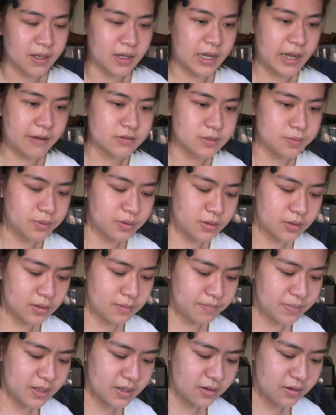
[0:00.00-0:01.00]
I have to put a
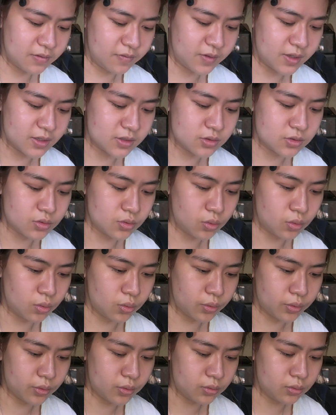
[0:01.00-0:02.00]
bit of this
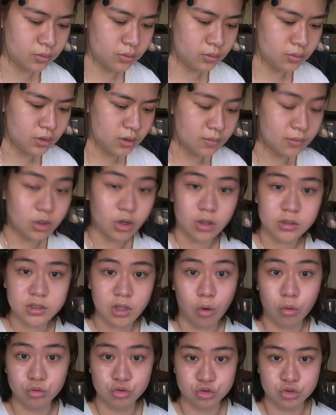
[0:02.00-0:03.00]
oil, not the
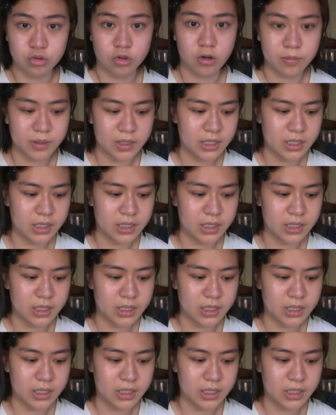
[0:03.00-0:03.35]
whole drop.